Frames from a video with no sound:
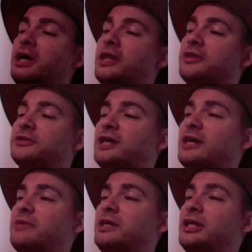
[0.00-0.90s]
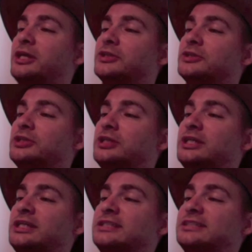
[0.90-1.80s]
This time it is
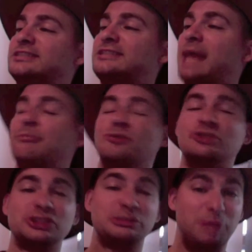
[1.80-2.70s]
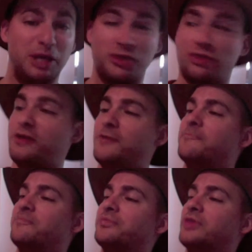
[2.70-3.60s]
Samuel Smith
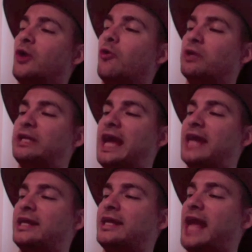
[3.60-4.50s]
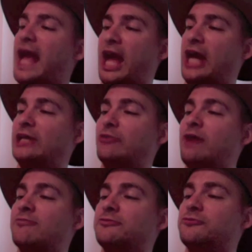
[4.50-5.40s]
Organic
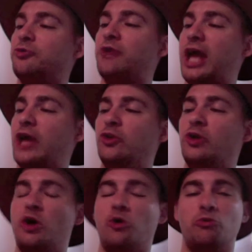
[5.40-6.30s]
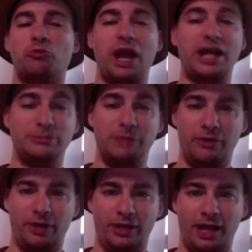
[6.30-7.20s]
Handcrafted Fruit Ale
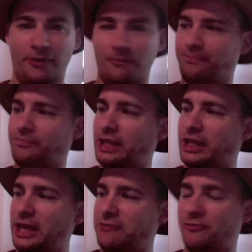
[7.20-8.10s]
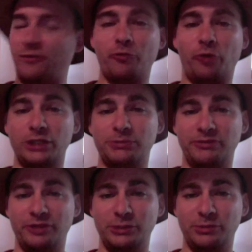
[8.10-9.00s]
Raspberry. Now, if you've ever watched my
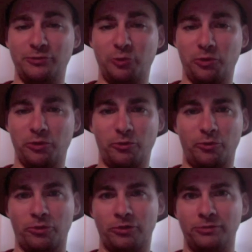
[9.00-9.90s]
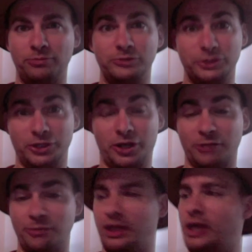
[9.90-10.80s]
videos before or just talked
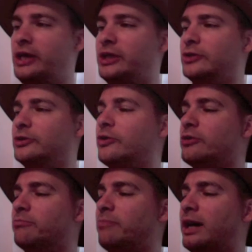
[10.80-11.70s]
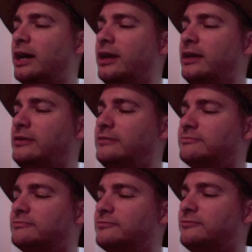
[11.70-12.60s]
to me, you'll know that my
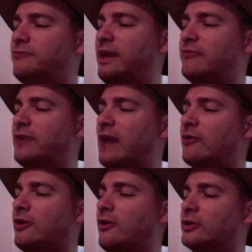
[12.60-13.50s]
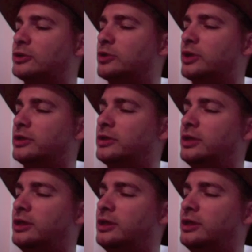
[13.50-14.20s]
favorite alcoholic drink,